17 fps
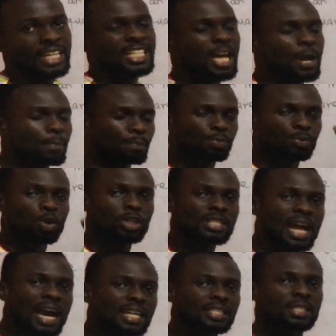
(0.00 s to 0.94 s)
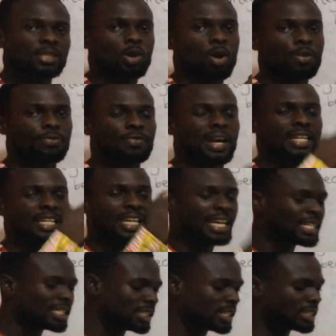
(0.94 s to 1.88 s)
The product of
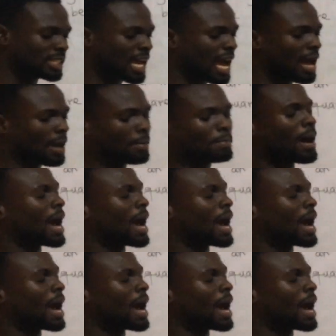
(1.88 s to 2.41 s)
an integer